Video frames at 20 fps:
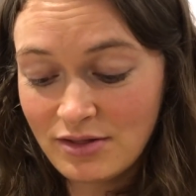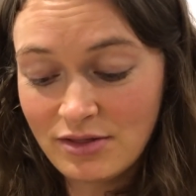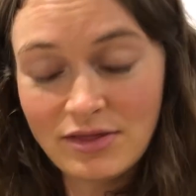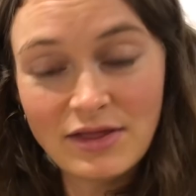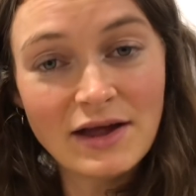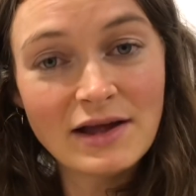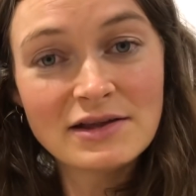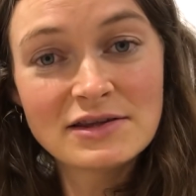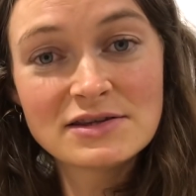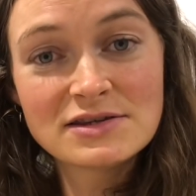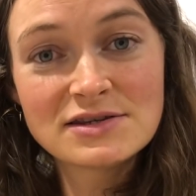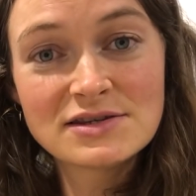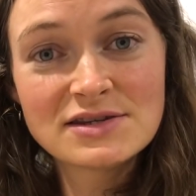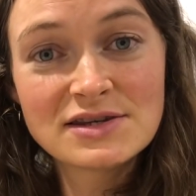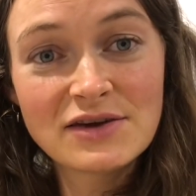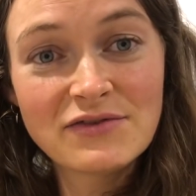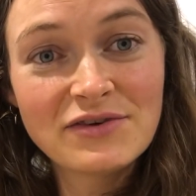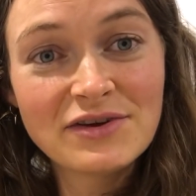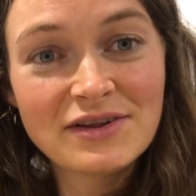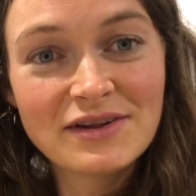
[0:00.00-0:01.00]
that's
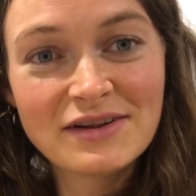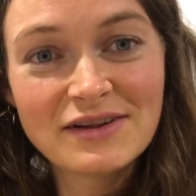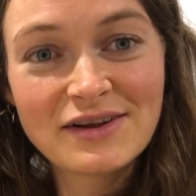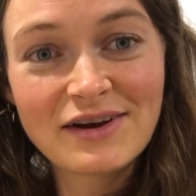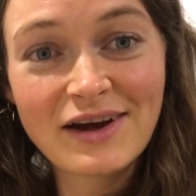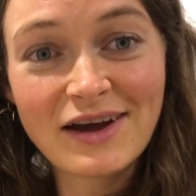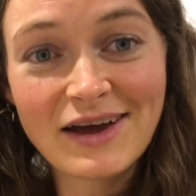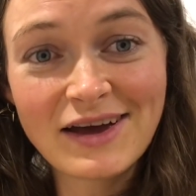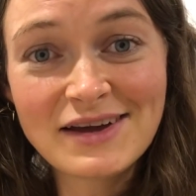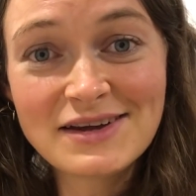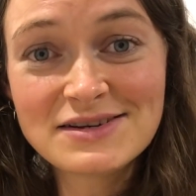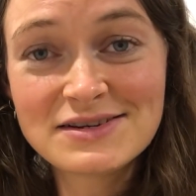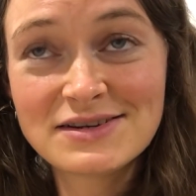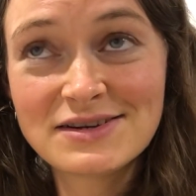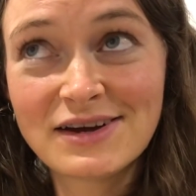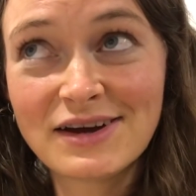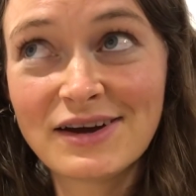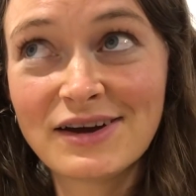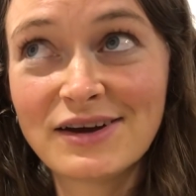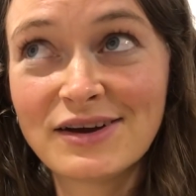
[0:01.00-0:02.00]
everything that I ate
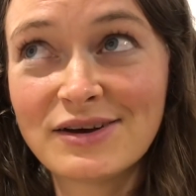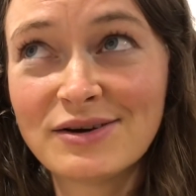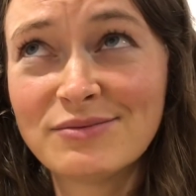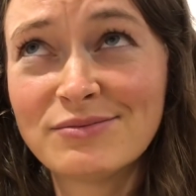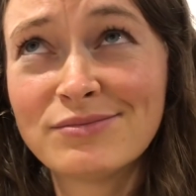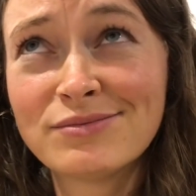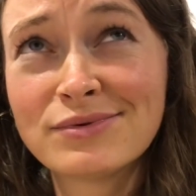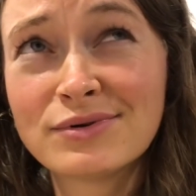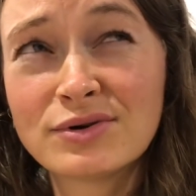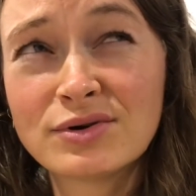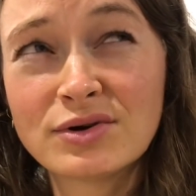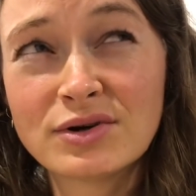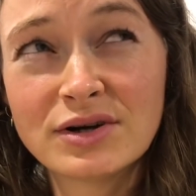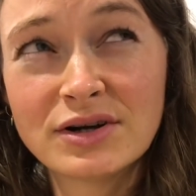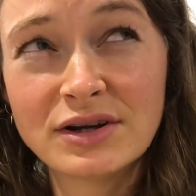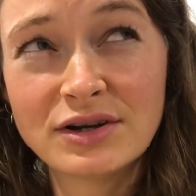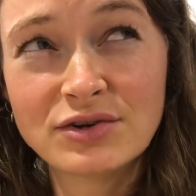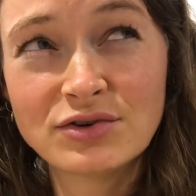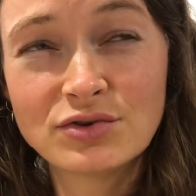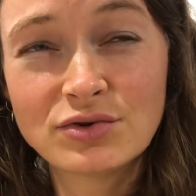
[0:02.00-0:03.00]
today I'm
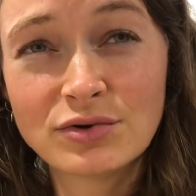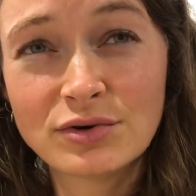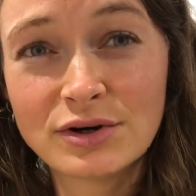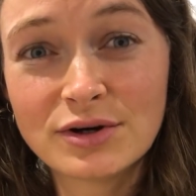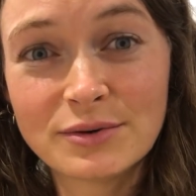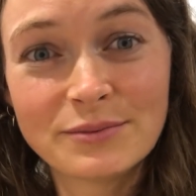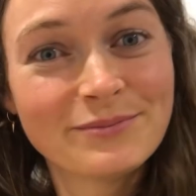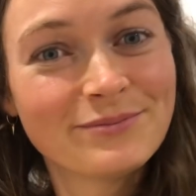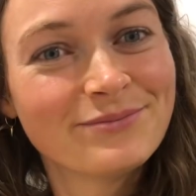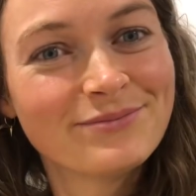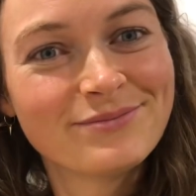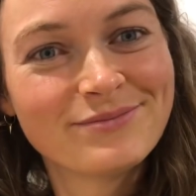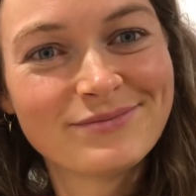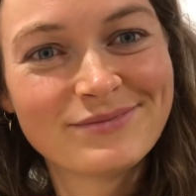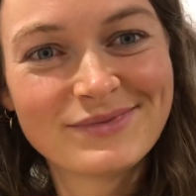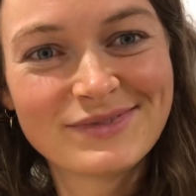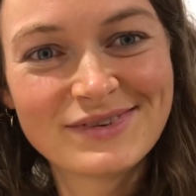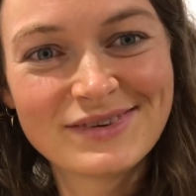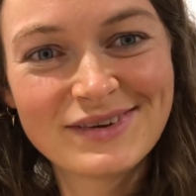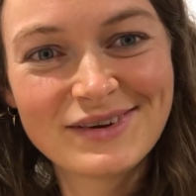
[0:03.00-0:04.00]
pretty sure
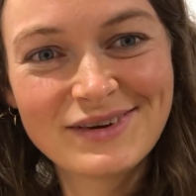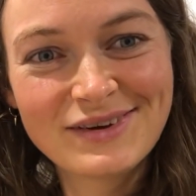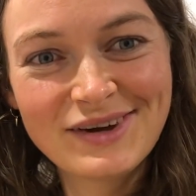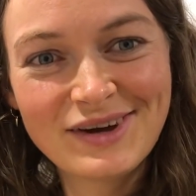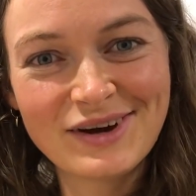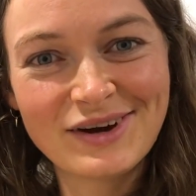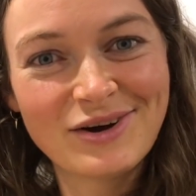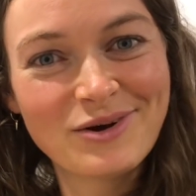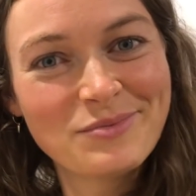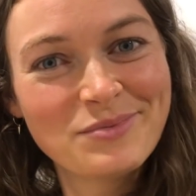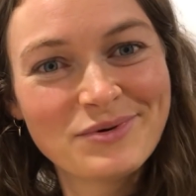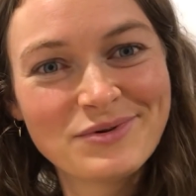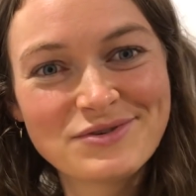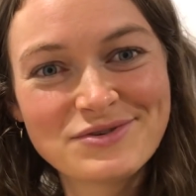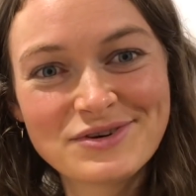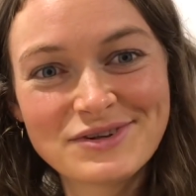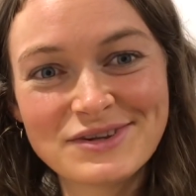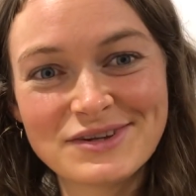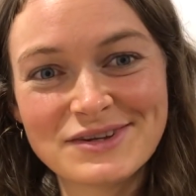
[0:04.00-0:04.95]
so yeah I hope you enjoyed